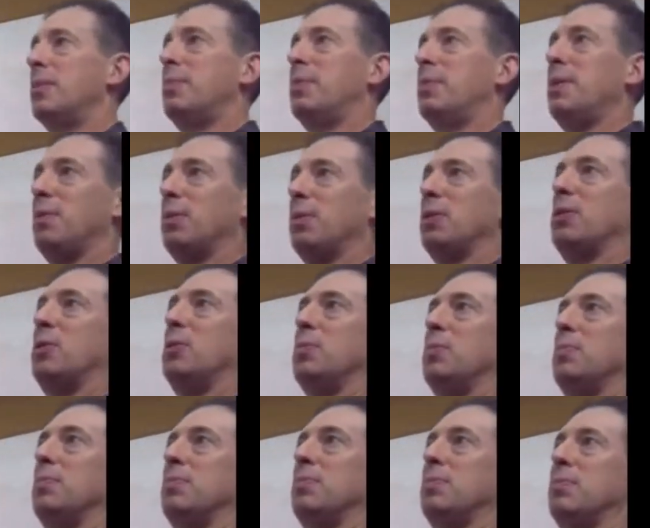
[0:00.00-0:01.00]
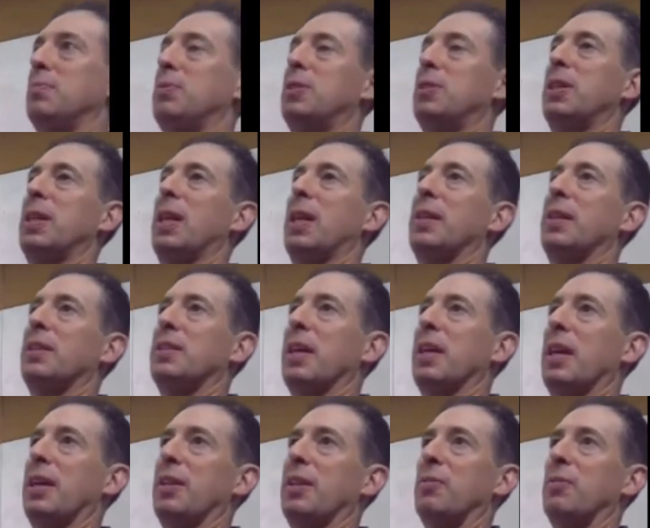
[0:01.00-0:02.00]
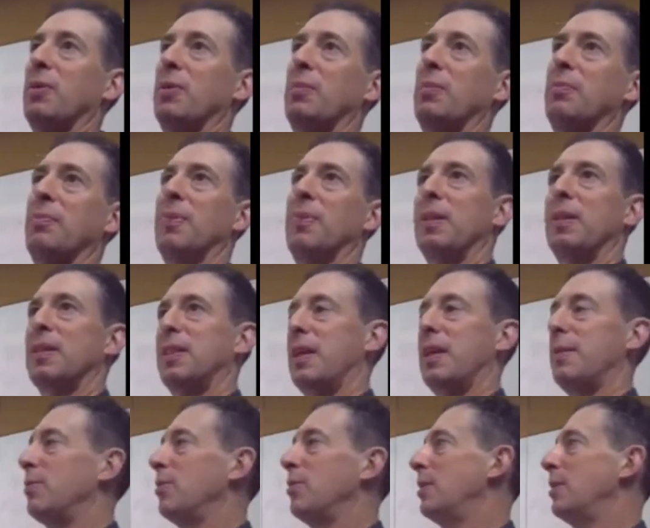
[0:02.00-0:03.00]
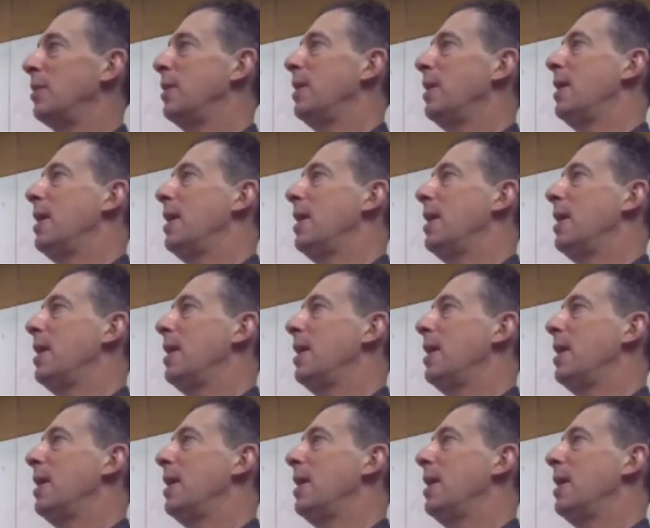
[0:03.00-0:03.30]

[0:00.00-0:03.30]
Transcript: people who sit on this side of the room in this neighborhood.